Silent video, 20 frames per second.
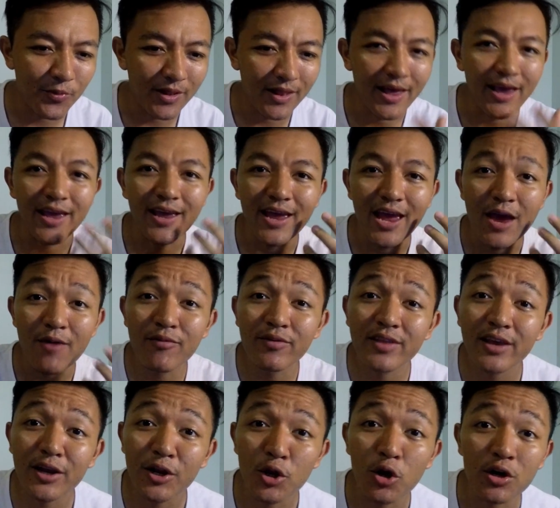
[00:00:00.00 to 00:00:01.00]
like
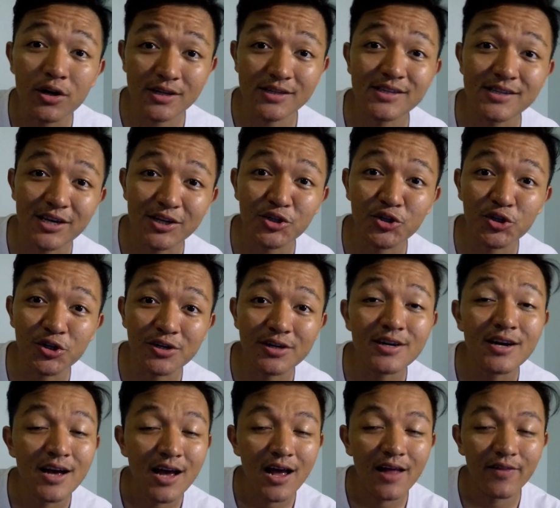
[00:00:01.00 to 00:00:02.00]
everything non-essential
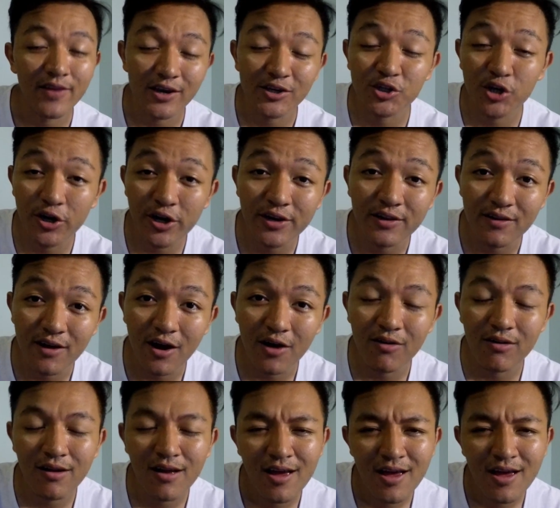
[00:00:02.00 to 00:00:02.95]
they're shutting down.